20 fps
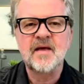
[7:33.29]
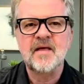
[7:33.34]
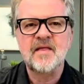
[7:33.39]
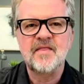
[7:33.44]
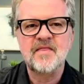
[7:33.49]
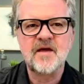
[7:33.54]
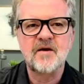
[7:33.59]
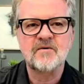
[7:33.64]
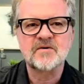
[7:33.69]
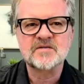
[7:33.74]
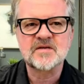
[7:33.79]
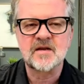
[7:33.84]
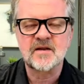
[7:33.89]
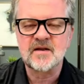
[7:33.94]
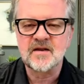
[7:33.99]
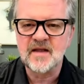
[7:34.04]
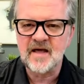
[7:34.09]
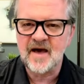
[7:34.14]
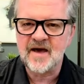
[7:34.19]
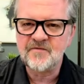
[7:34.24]
there is a
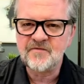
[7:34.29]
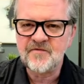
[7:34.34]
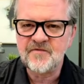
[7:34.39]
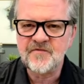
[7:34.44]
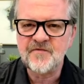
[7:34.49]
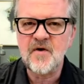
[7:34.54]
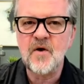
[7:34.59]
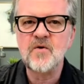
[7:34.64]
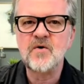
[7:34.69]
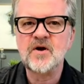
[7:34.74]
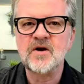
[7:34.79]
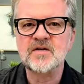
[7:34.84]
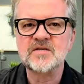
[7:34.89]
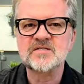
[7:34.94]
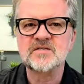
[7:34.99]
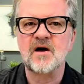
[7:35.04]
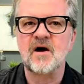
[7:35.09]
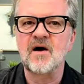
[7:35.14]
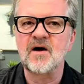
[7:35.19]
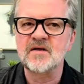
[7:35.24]
lot of
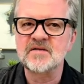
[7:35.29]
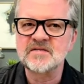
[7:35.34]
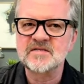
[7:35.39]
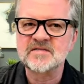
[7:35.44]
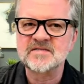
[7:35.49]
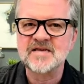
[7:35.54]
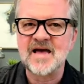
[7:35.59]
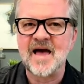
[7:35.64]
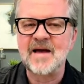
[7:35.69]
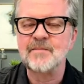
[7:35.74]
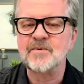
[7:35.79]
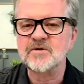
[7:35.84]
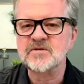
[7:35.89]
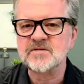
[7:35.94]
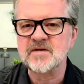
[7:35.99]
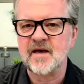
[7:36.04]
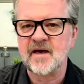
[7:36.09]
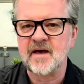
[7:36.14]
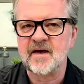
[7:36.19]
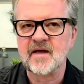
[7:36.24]
focus on cyber
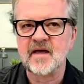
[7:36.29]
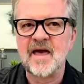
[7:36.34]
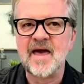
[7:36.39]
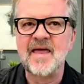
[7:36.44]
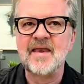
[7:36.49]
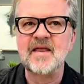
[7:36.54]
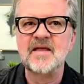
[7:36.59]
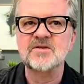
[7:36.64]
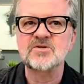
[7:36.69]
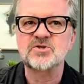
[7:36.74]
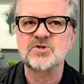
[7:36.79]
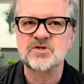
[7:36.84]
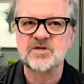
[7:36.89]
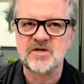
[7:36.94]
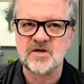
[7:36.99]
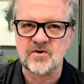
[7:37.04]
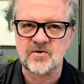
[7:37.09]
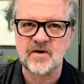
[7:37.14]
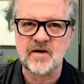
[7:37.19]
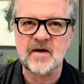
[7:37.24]
tech and
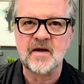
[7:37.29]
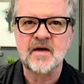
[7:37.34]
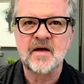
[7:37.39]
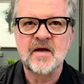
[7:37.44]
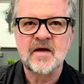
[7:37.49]
engineering.